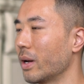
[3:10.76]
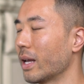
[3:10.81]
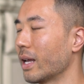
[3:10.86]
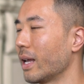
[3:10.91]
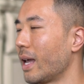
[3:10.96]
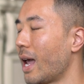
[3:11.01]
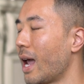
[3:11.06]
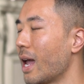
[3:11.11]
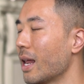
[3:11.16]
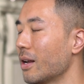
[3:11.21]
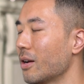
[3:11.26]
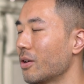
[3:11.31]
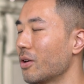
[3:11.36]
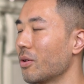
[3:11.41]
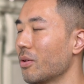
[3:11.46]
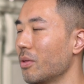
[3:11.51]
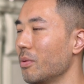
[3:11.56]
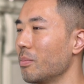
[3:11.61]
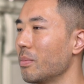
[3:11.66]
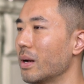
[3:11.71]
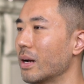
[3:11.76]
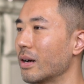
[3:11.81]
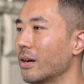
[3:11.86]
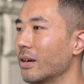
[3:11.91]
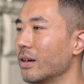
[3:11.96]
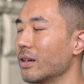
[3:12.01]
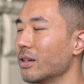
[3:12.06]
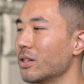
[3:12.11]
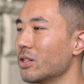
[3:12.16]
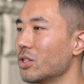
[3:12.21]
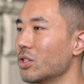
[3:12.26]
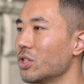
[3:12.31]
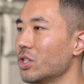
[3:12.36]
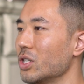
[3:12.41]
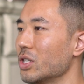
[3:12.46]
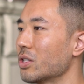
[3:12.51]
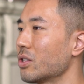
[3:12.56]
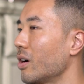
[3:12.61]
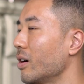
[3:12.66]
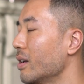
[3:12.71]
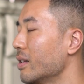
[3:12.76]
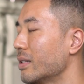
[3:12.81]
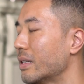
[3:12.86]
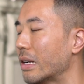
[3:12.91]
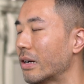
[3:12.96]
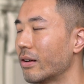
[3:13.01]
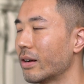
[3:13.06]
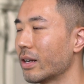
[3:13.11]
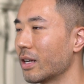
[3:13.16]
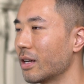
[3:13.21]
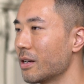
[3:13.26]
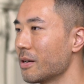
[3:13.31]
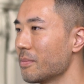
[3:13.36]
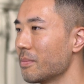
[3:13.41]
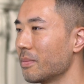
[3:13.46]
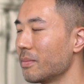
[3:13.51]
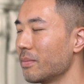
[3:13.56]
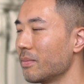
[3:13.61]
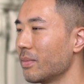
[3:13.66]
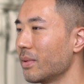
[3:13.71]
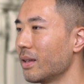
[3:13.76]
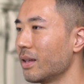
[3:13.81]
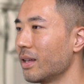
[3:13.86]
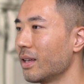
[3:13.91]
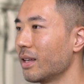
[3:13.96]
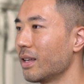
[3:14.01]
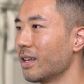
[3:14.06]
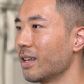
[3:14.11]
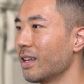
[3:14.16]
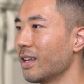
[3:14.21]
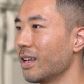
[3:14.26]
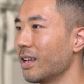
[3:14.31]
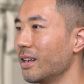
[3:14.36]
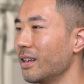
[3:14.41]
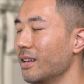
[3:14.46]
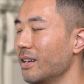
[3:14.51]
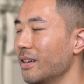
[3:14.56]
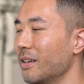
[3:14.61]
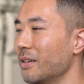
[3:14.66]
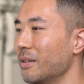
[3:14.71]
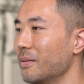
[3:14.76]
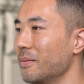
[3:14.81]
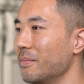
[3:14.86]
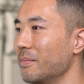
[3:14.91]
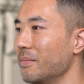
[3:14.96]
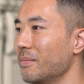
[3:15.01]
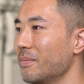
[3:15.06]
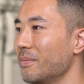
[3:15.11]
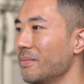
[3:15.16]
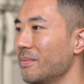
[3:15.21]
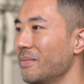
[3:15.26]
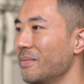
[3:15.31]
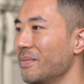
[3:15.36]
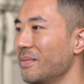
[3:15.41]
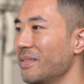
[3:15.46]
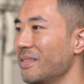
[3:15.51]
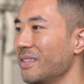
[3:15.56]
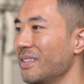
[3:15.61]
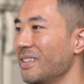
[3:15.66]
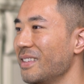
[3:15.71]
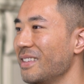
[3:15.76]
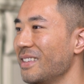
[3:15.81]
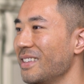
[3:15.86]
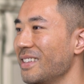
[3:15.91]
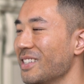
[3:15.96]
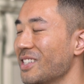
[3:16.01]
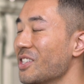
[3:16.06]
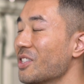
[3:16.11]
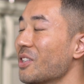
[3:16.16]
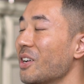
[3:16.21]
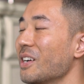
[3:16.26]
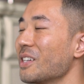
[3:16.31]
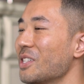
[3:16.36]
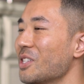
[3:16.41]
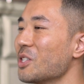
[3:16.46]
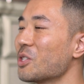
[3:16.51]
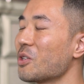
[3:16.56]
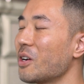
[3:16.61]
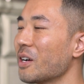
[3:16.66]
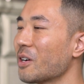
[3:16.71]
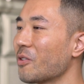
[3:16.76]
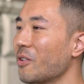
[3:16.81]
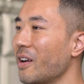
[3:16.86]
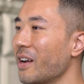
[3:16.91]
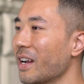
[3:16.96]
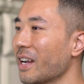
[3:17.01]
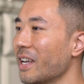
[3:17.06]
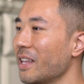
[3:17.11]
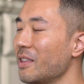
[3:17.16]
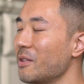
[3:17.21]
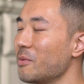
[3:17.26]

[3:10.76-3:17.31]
when I handed her the mirror, she started tearing up, and she started crying.